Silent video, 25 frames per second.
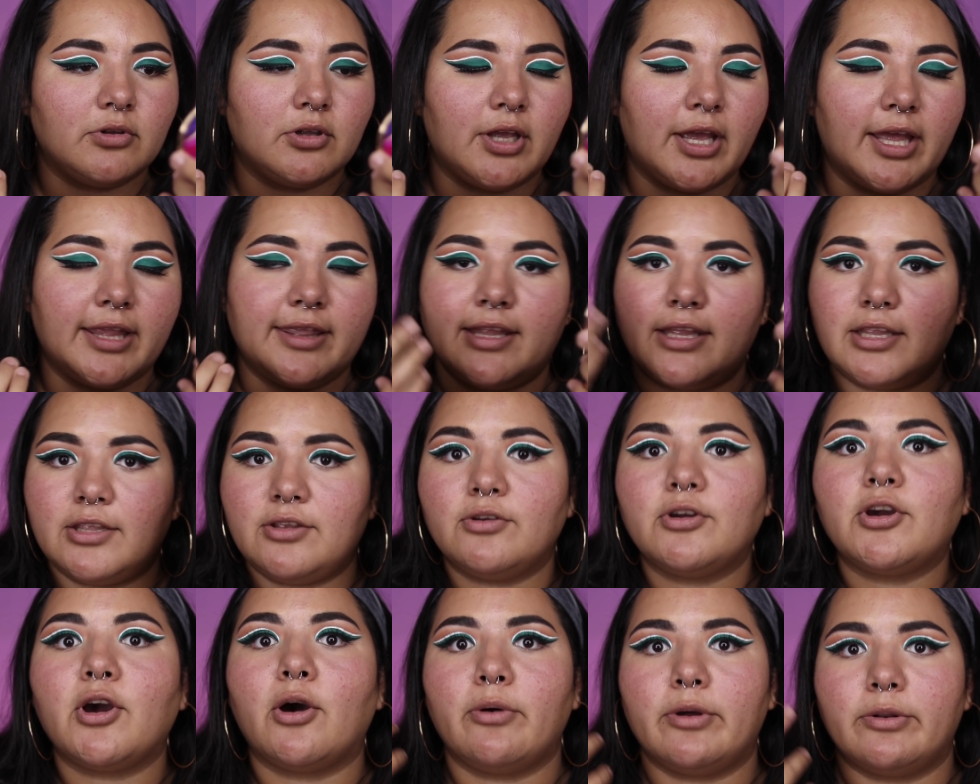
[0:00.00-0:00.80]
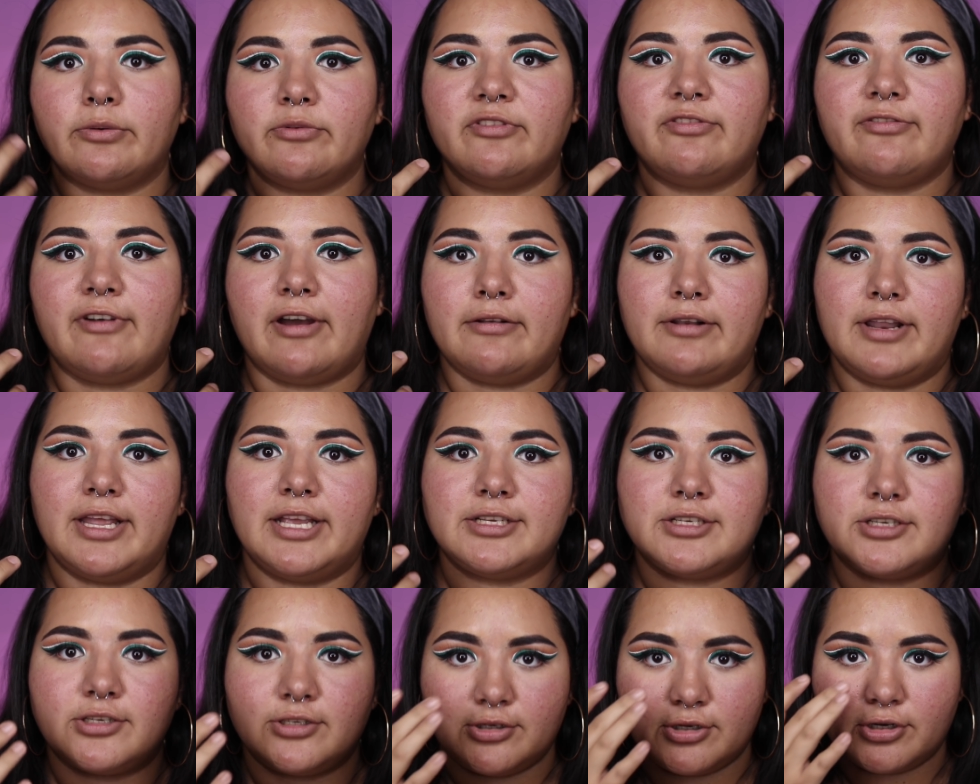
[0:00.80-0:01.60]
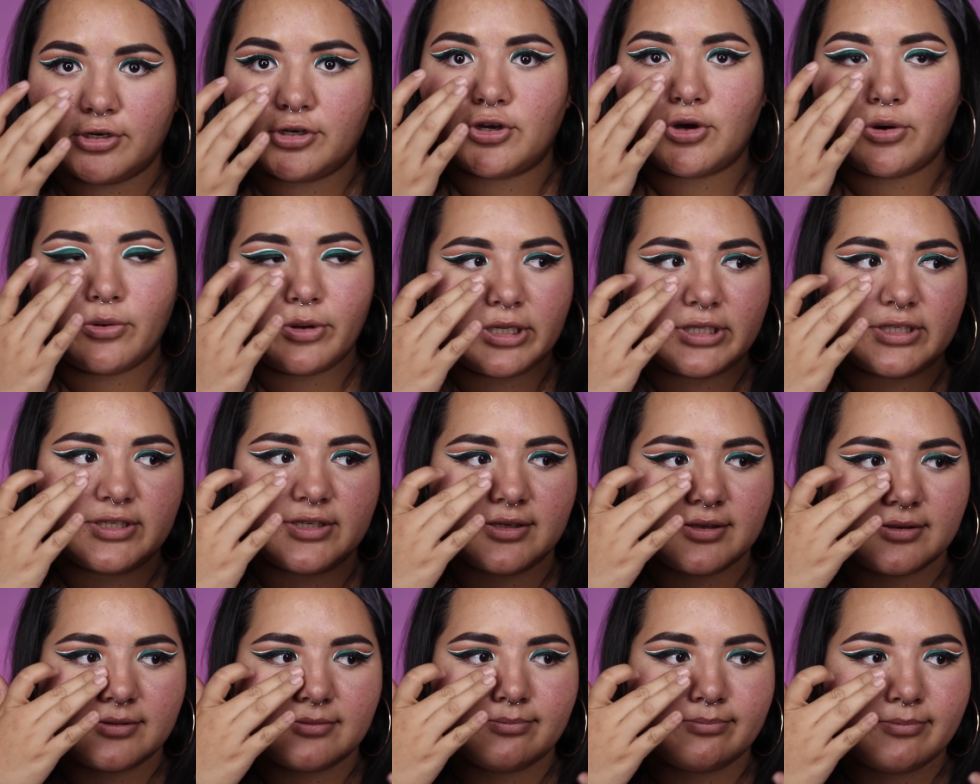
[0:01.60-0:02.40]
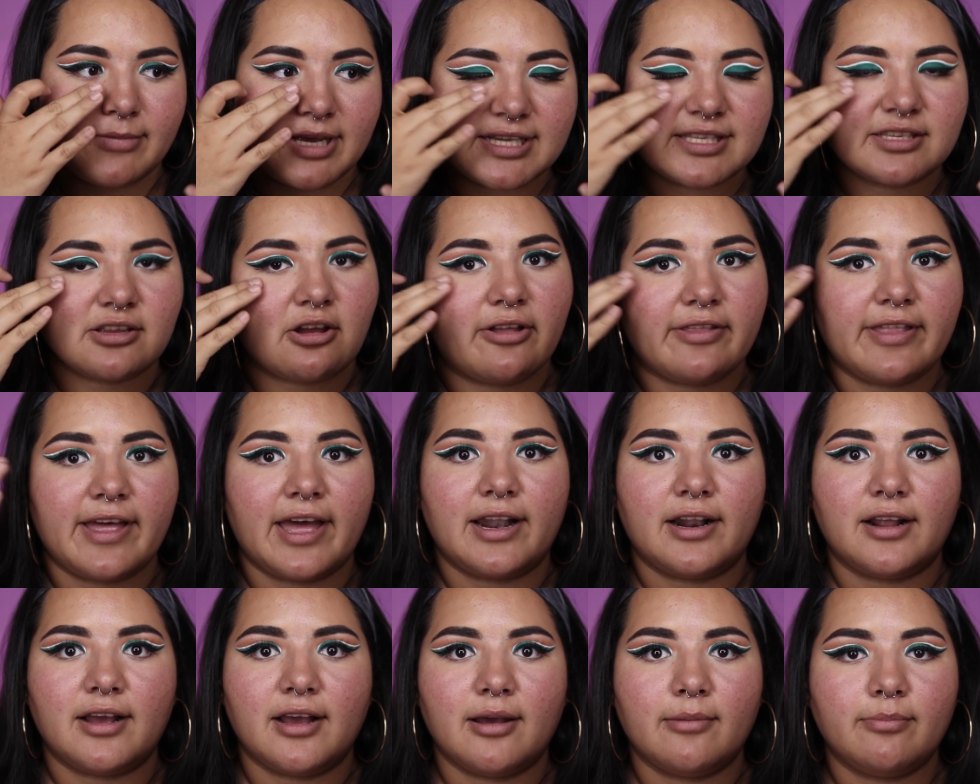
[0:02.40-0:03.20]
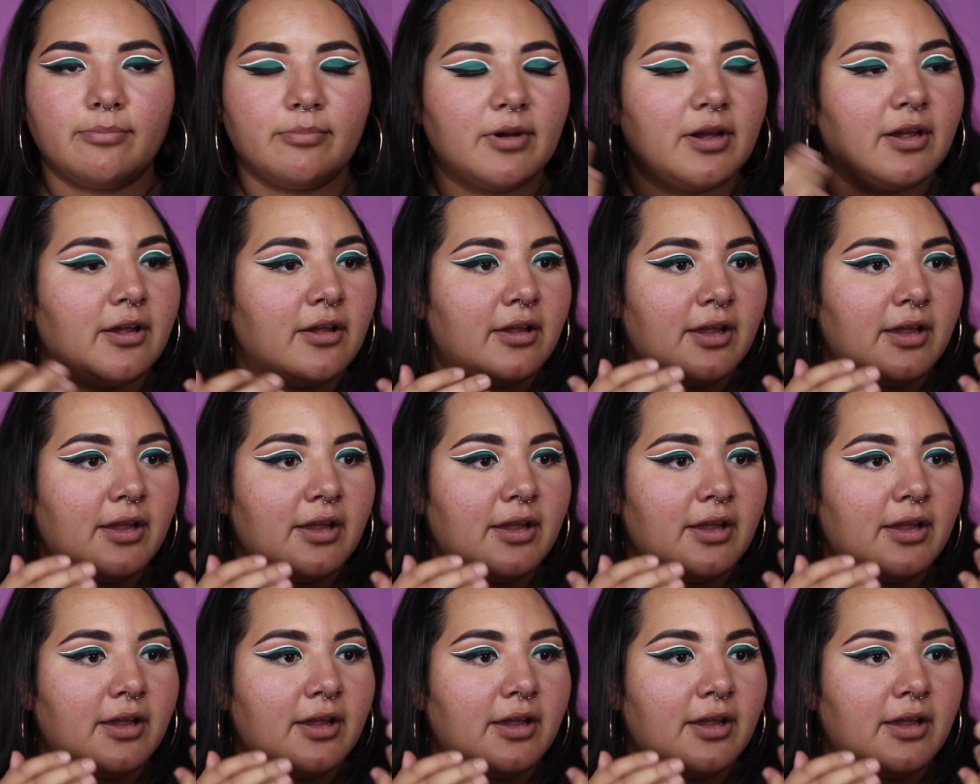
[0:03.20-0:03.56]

and then you go in with foundation, you're going to mess all that up.